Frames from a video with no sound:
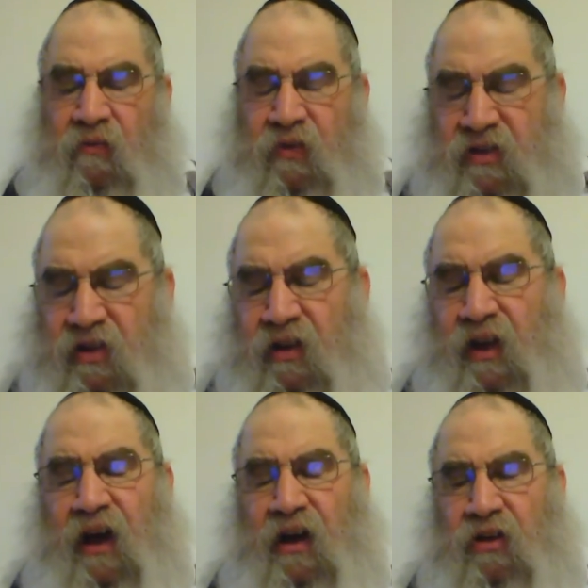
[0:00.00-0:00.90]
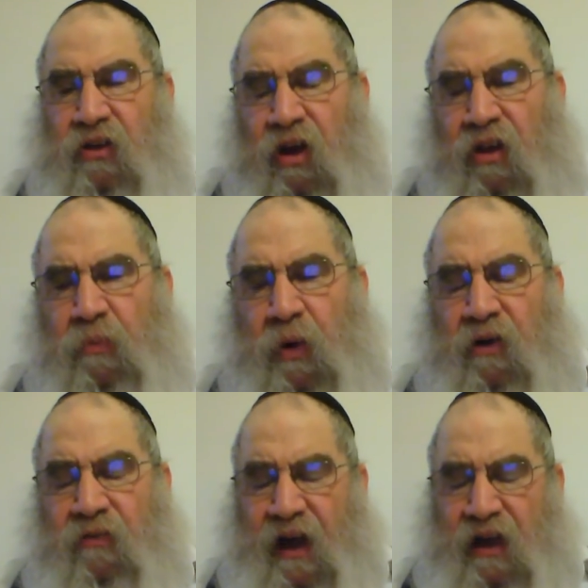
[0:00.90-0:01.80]
Vetzidi Echad, and the other part
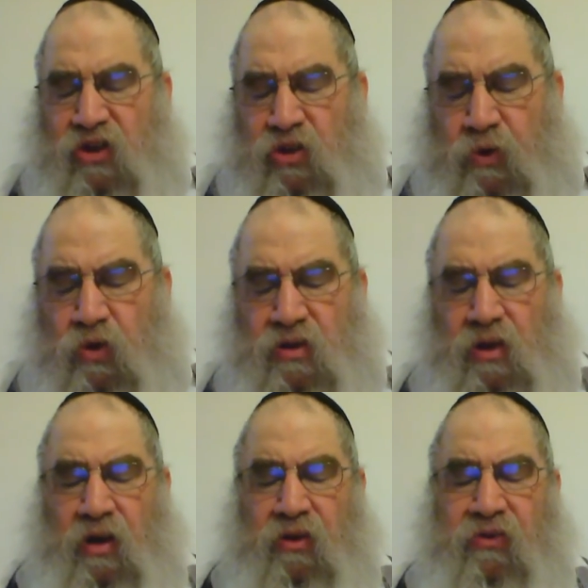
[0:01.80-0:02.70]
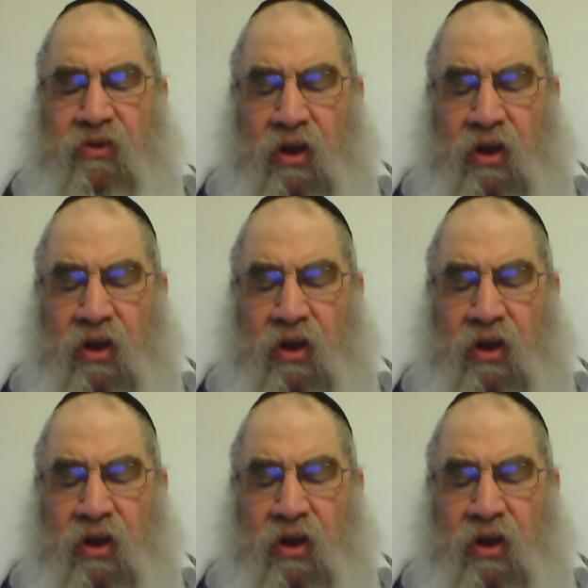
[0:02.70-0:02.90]
of the house is B'chutz Laretz.